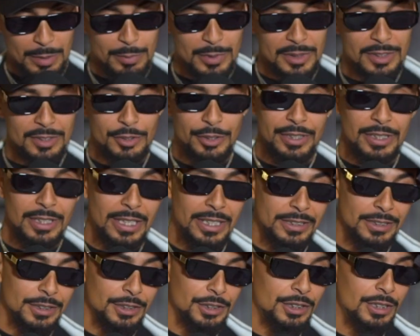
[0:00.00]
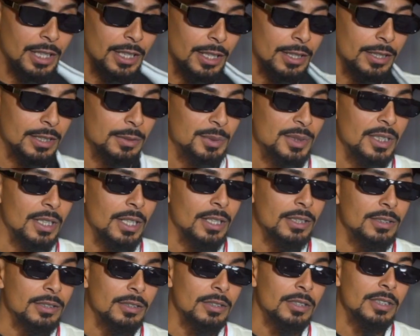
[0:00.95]
I'm a street legend. Shout out Nipsey
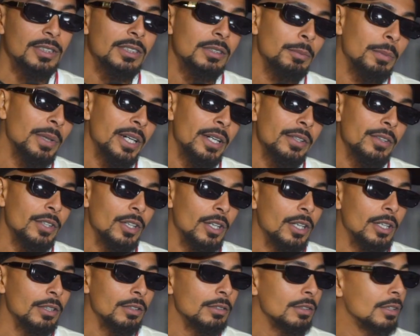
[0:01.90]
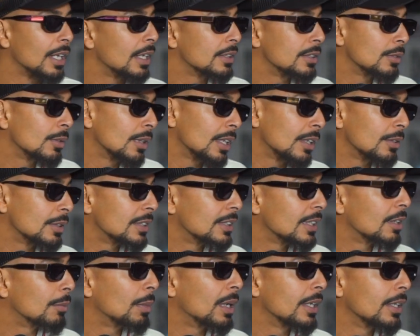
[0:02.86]
Hussle. It's a marathon. That's what I would
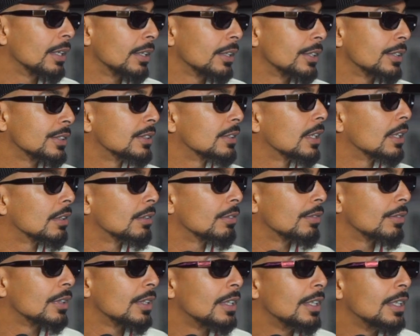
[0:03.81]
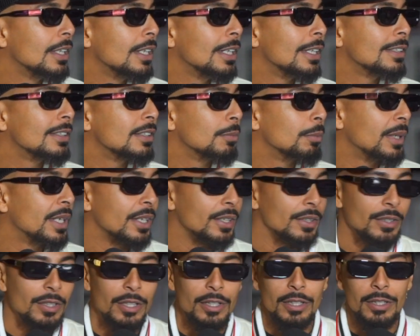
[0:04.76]
tell my younger self. It's a
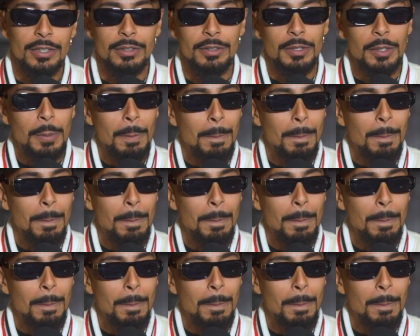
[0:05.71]
marathon.